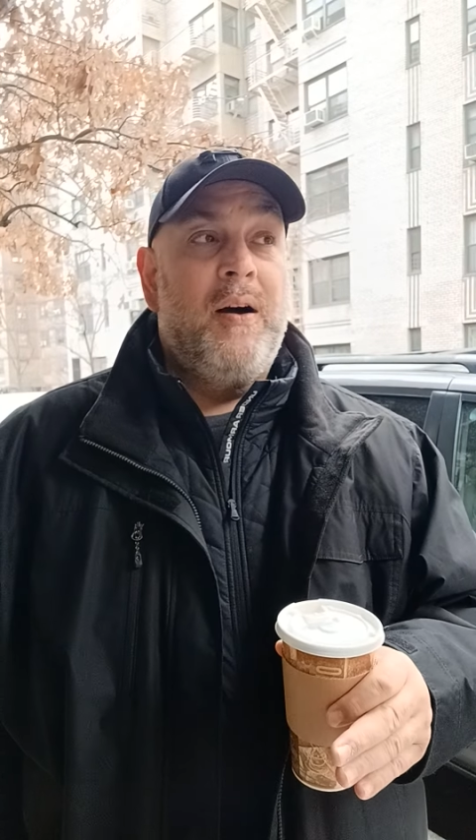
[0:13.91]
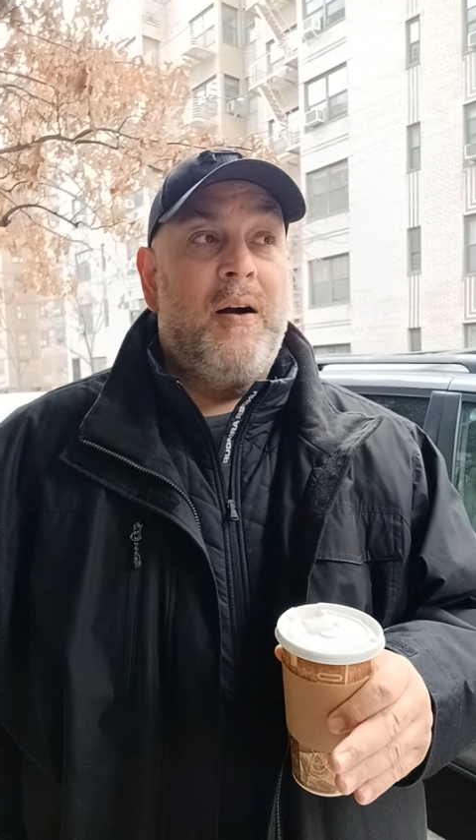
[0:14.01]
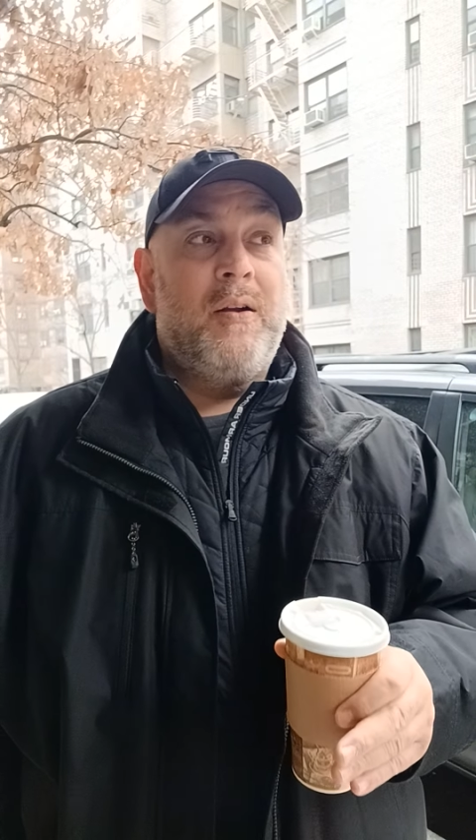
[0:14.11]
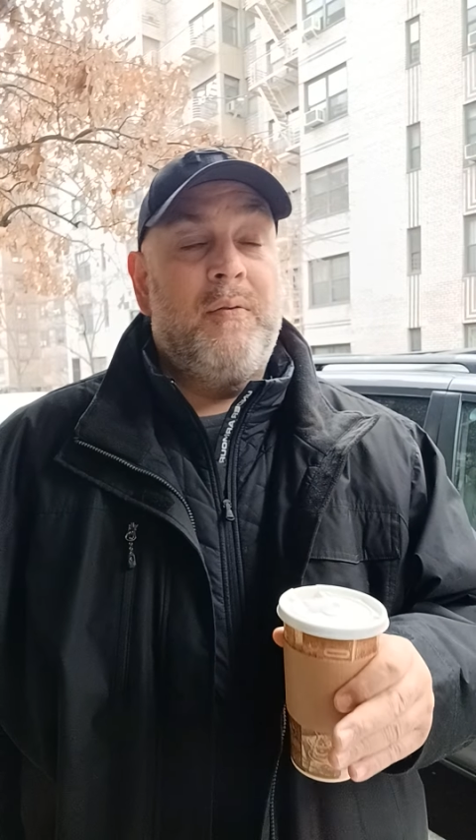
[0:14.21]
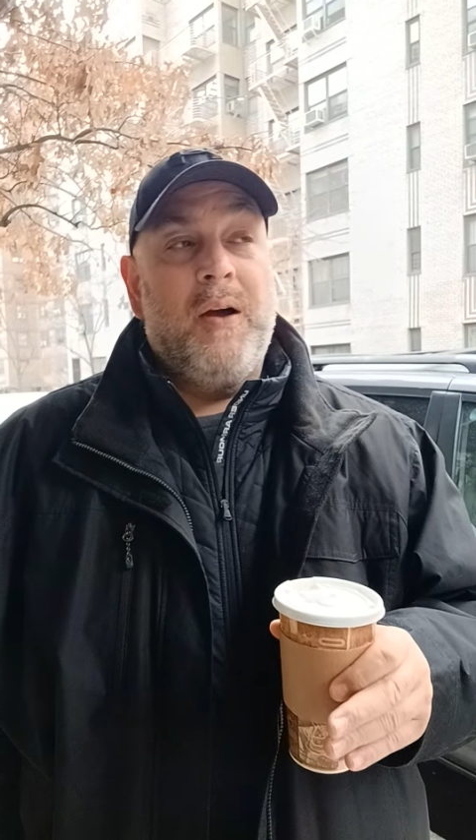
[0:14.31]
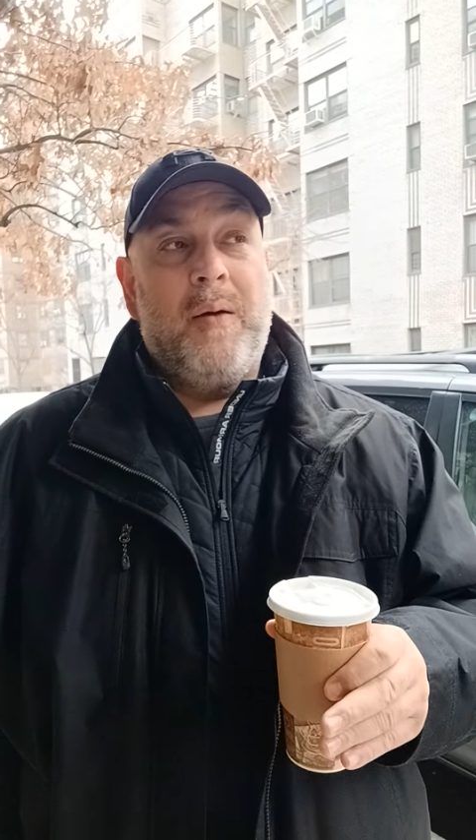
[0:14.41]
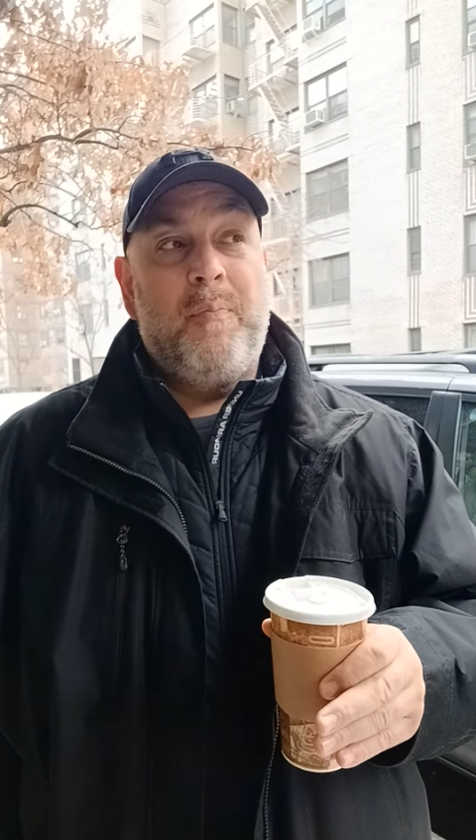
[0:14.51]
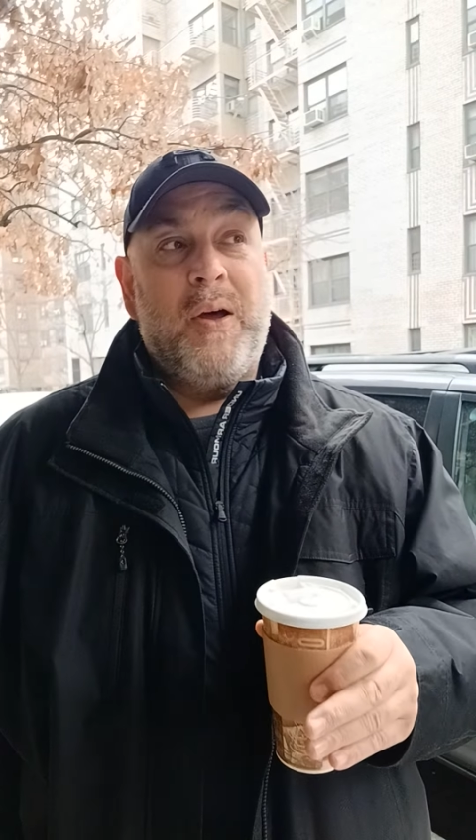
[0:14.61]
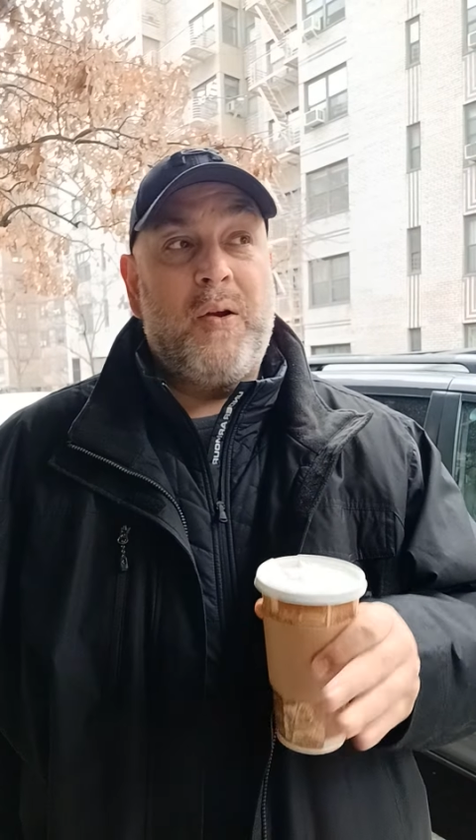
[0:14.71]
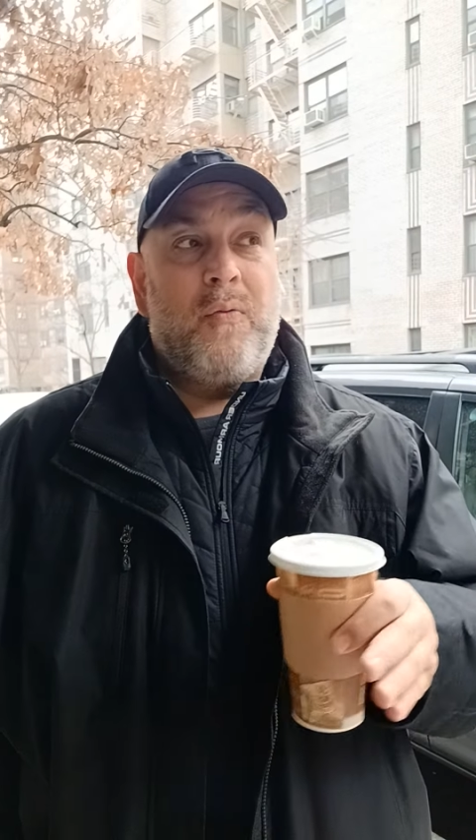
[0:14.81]
a, a,
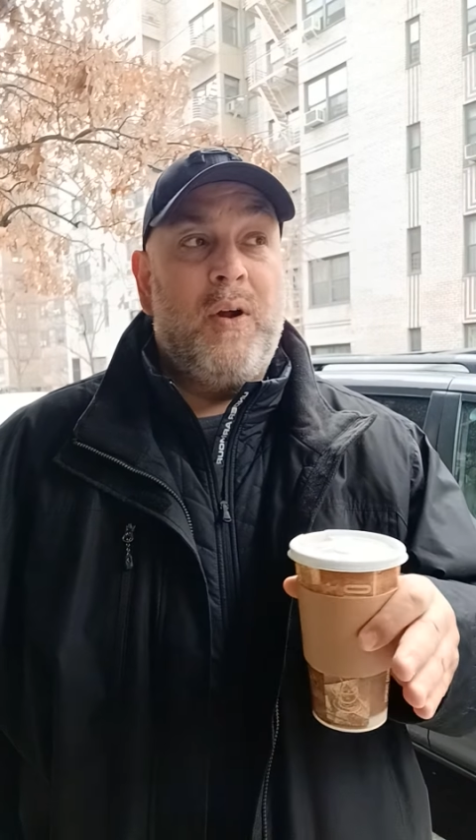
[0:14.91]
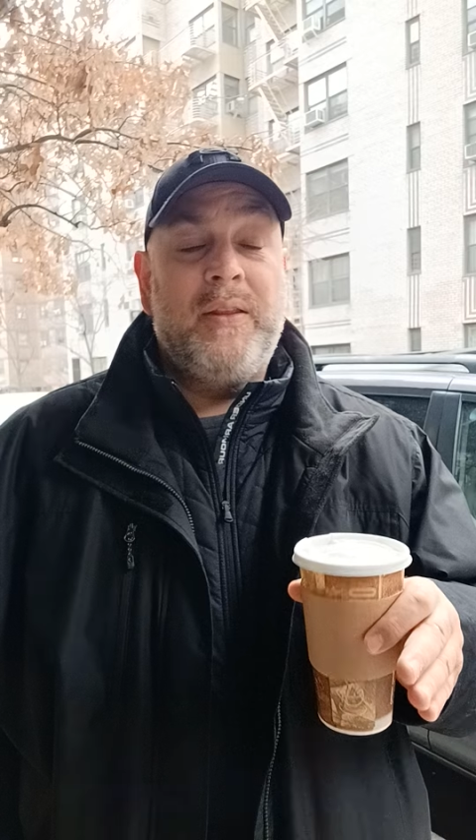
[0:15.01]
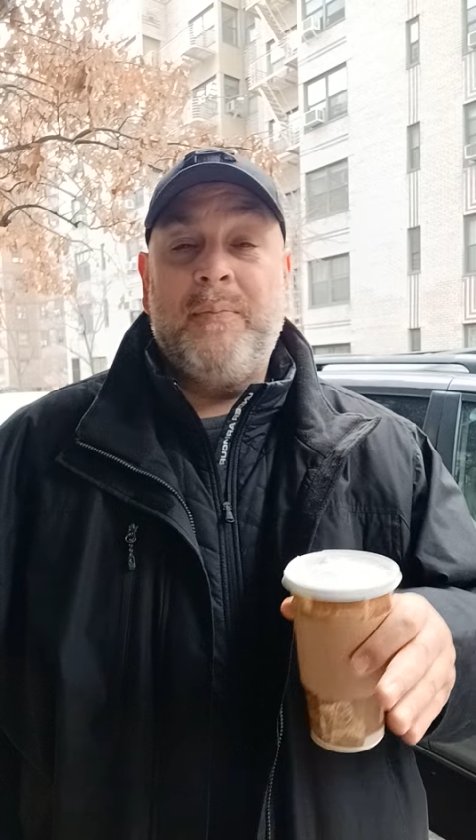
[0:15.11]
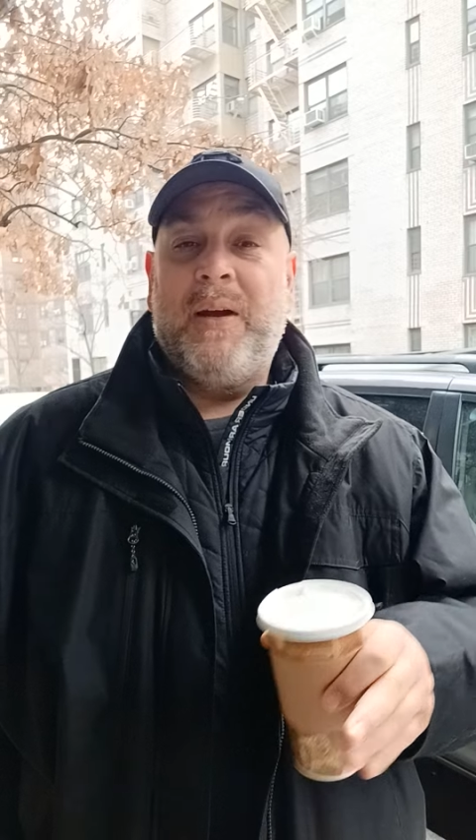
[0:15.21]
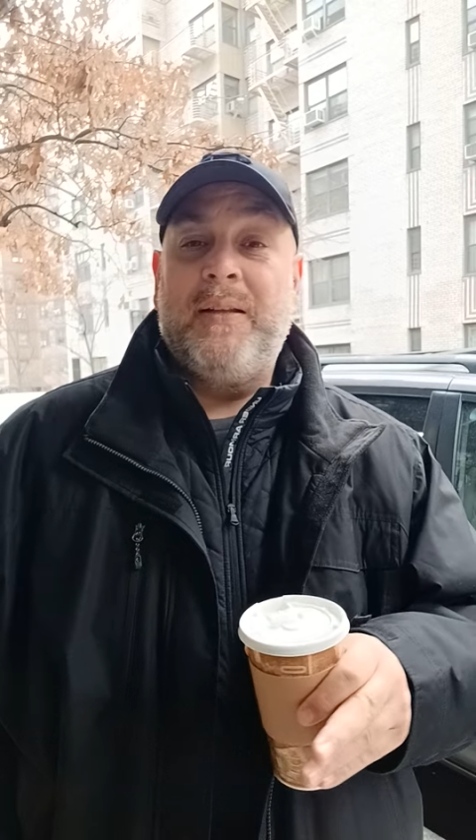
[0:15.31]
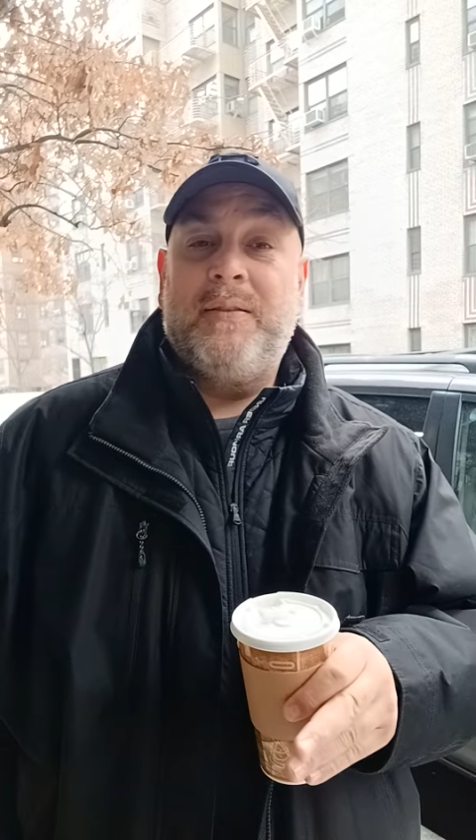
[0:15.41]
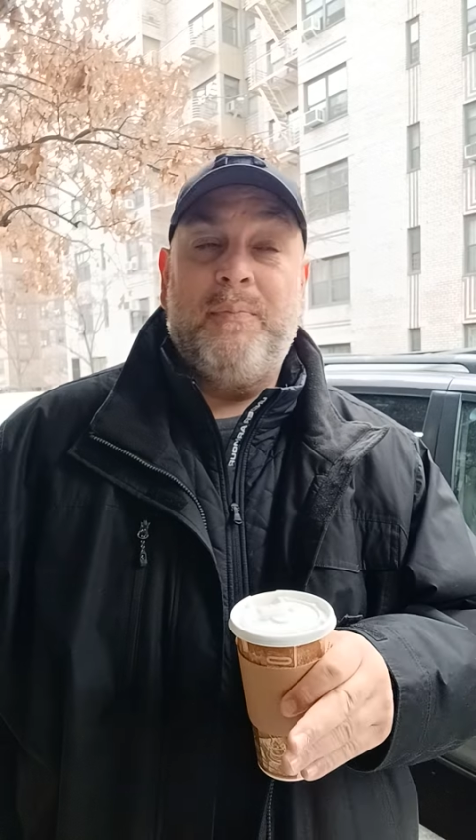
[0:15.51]
better run than my,